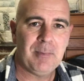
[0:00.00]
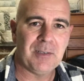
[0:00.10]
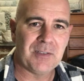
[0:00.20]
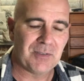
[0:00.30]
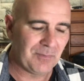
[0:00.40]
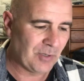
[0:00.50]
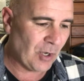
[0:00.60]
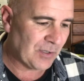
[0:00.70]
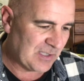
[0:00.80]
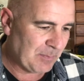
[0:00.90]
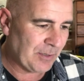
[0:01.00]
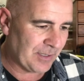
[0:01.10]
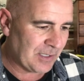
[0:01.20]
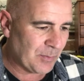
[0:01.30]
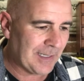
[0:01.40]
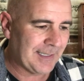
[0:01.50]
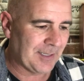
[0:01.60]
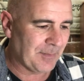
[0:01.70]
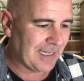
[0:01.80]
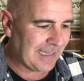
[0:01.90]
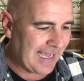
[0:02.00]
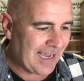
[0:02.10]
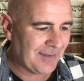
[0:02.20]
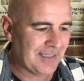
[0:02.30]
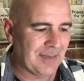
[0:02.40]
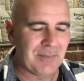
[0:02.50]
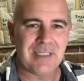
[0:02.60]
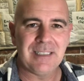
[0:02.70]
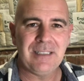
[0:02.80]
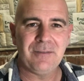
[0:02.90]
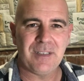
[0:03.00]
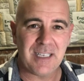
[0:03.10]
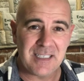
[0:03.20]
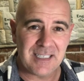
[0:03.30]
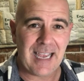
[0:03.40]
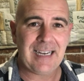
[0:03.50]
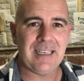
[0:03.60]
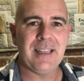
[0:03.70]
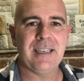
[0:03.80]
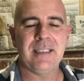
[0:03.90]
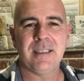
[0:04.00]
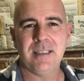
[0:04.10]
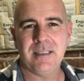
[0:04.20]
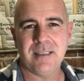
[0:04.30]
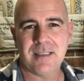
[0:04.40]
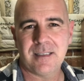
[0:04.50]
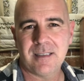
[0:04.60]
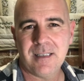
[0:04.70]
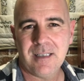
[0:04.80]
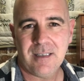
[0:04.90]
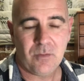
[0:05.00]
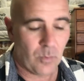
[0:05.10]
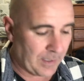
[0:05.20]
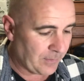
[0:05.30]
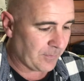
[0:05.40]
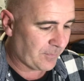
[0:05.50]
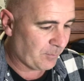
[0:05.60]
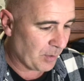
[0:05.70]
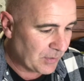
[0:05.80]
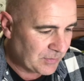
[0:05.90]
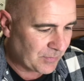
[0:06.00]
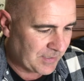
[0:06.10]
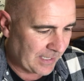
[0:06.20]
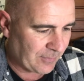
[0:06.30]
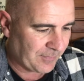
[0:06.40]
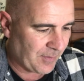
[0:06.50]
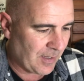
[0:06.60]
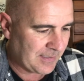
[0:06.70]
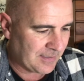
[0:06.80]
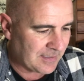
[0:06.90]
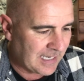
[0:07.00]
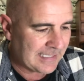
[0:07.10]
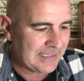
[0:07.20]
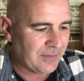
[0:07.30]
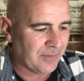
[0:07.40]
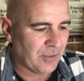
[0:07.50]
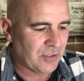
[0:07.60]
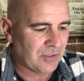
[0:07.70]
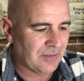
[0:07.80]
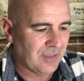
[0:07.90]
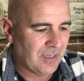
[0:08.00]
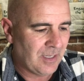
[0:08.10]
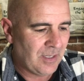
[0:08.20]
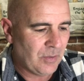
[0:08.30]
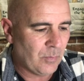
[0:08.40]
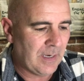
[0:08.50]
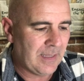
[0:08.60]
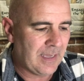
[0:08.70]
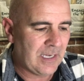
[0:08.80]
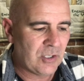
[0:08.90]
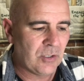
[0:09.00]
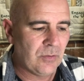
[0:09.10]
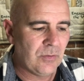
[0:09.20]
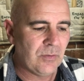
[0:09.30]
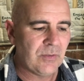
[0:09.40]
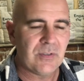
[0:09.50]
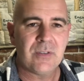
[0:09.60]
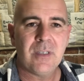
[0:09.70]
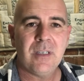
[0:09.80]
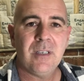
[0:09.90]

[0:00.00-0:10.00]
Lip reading: that it's God's Spirit indwelling them that allows them to live exactly that existence, one of personal sacrifice and daily devotion, where they choose